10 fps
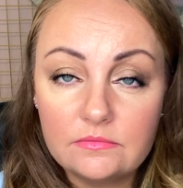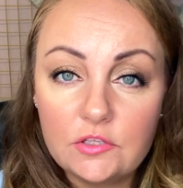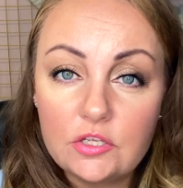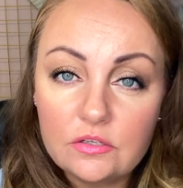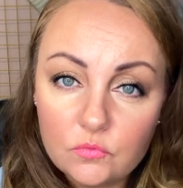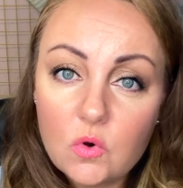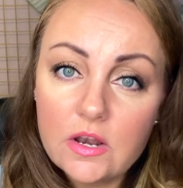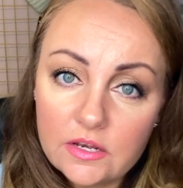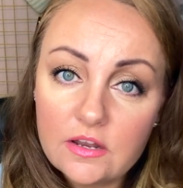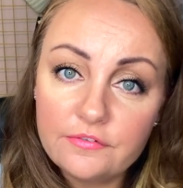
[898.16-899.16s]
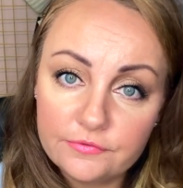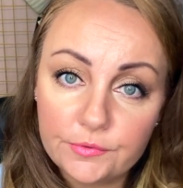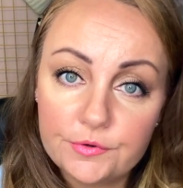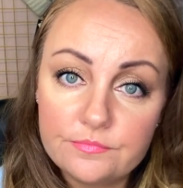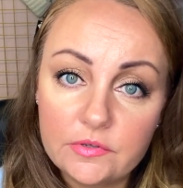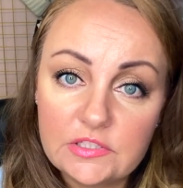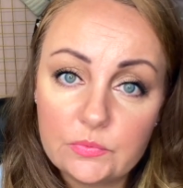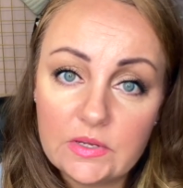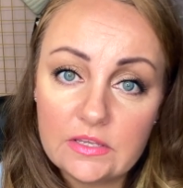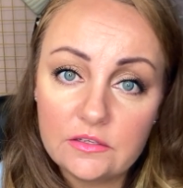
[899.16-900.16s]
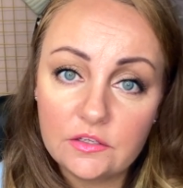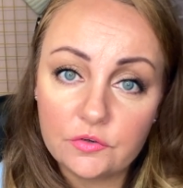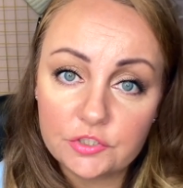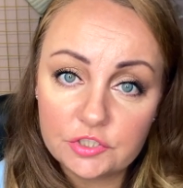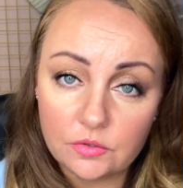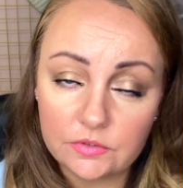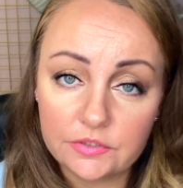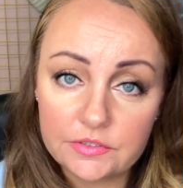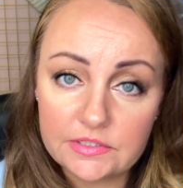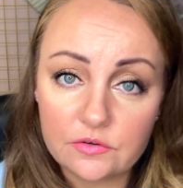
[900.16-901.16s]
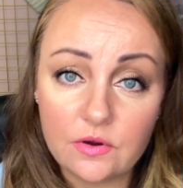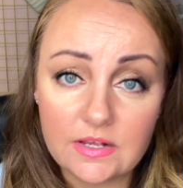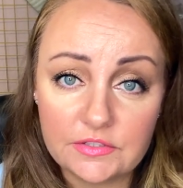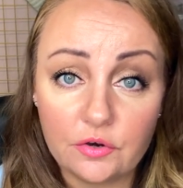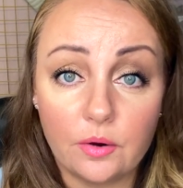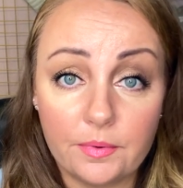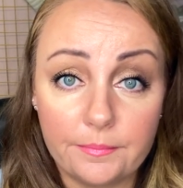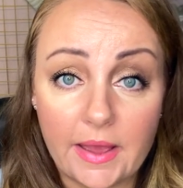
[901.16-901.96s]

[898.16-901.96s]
enough room between your shoulders across your upper